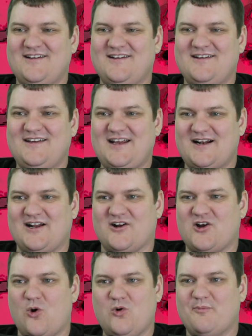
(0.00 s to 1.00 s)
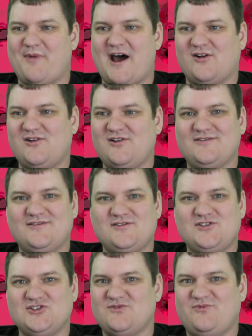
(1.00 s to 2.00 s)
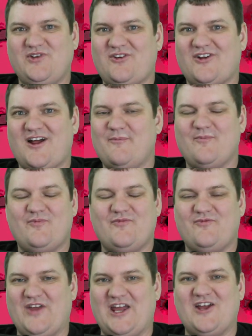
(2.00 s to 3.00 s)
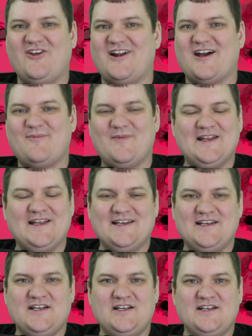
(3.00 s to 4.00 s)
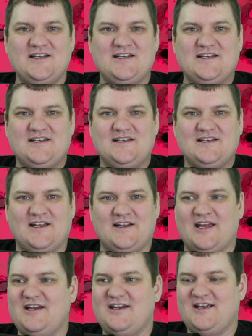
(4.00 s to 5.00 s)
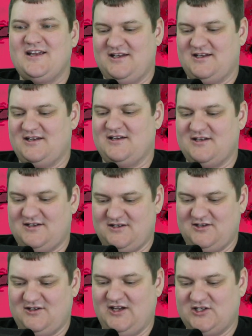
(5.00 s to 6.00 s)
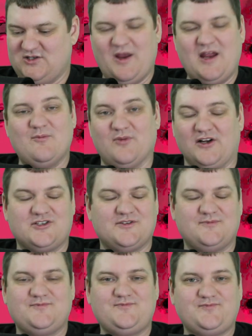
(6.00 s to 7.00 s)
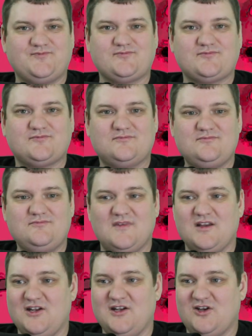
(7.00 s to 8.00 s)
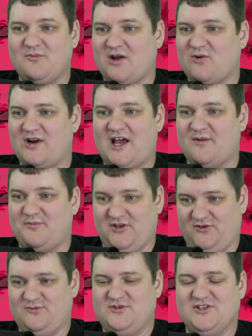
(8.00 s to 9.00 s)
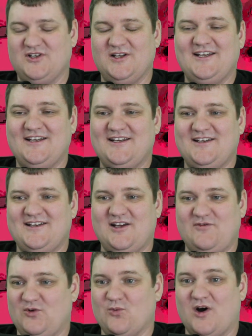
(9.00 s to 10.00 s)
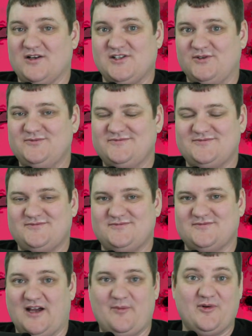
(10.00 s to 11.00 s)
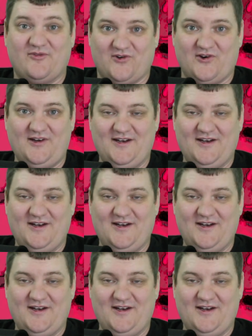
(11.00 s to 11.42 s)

Get in a Coke bottle. Just fill it up. Fill it up. And then you get your paintbrush. And you can make one out of pubes if you want to. I prefer it.